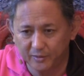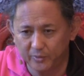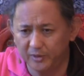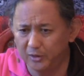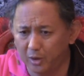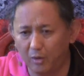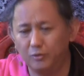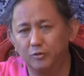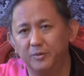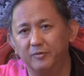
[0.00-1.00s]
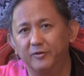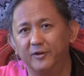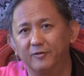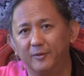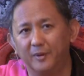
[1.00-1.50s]
We long to be free
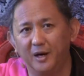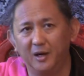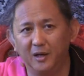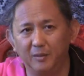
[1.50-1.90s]
from our